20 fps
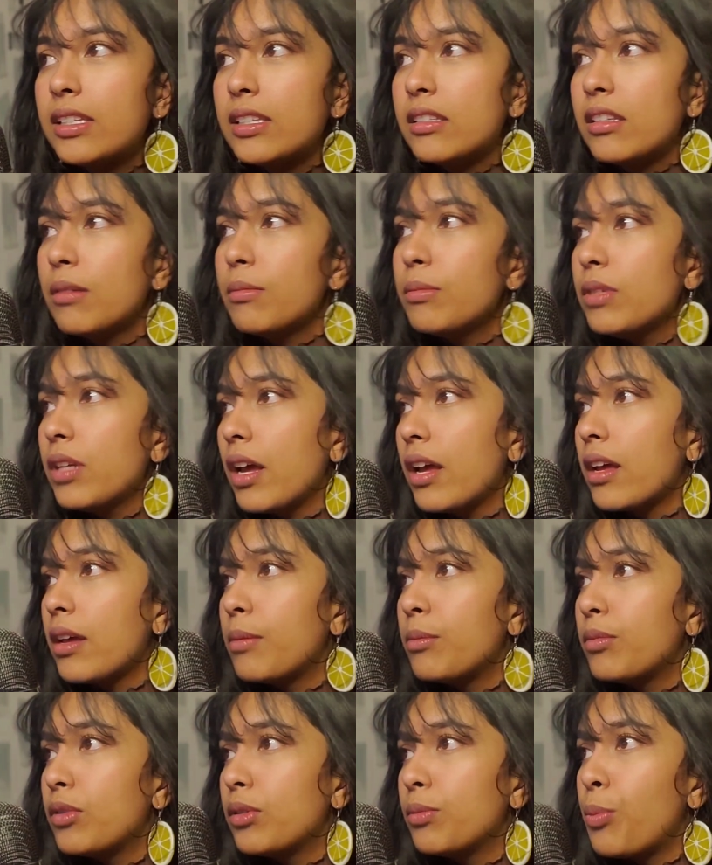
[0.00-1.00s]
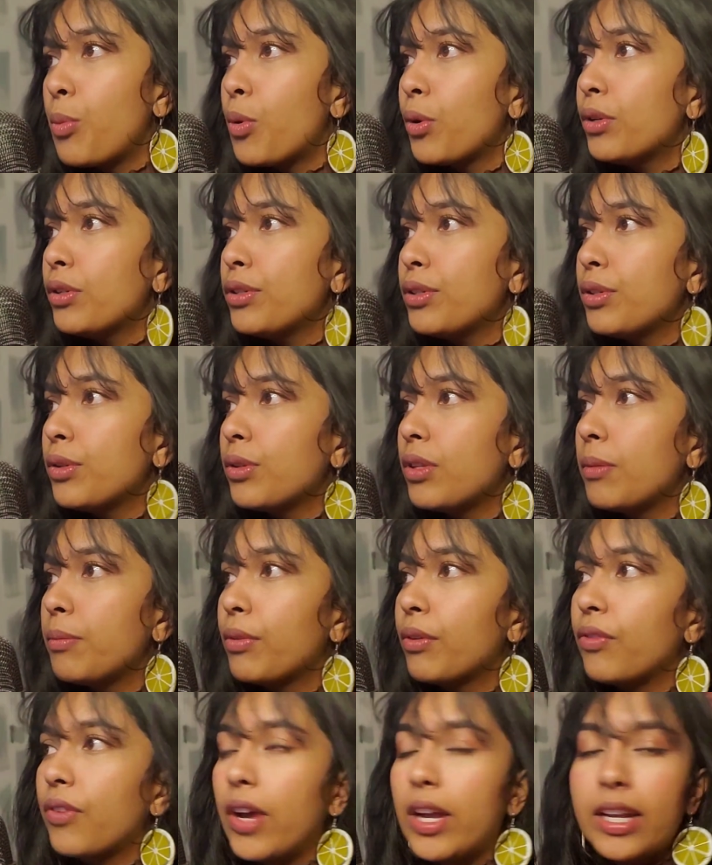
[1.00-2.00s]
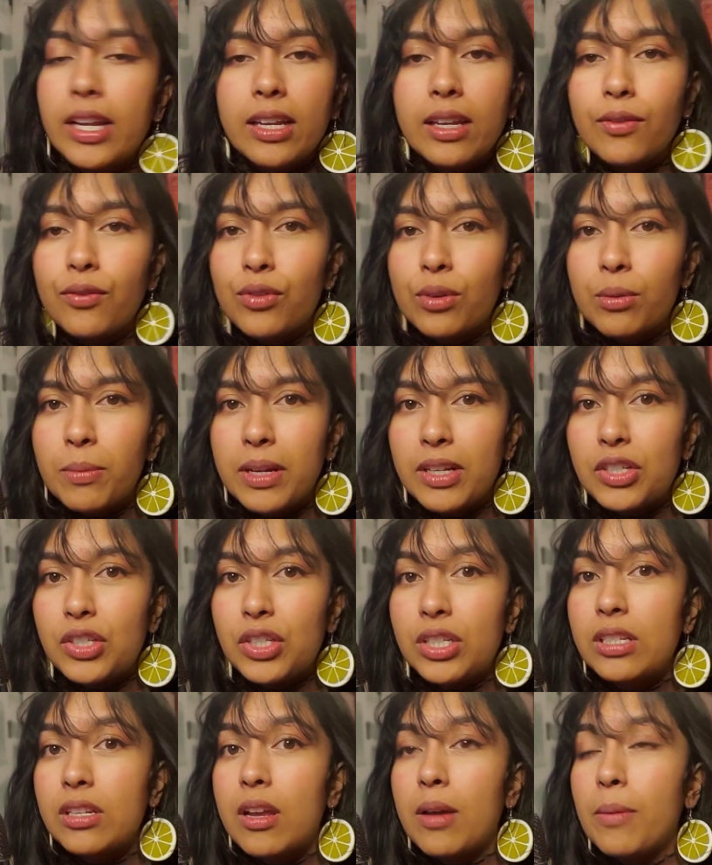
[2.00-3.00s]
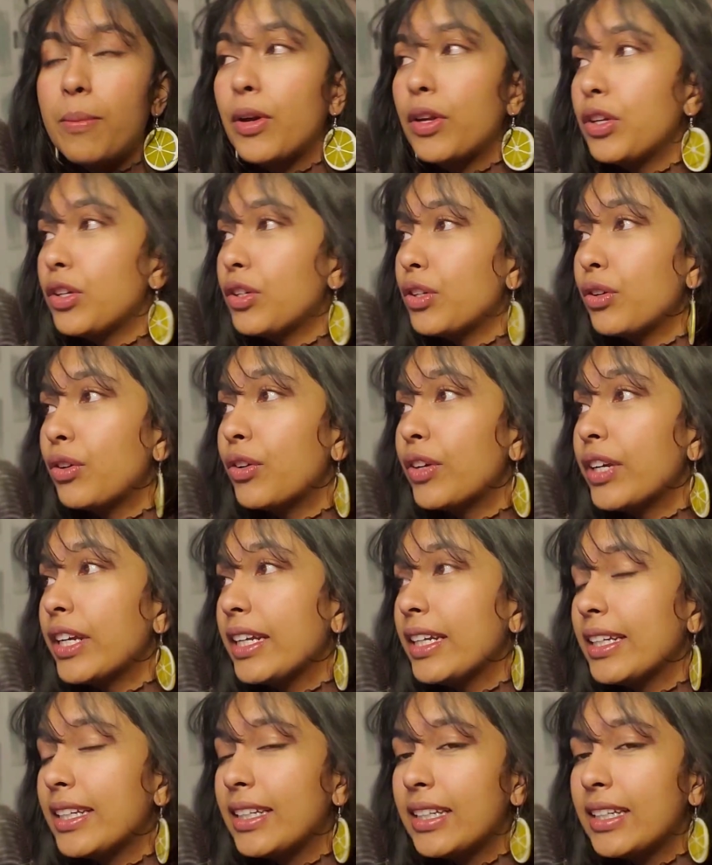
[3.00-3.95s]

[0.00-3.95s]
Sometimes more so than providing information about your degree.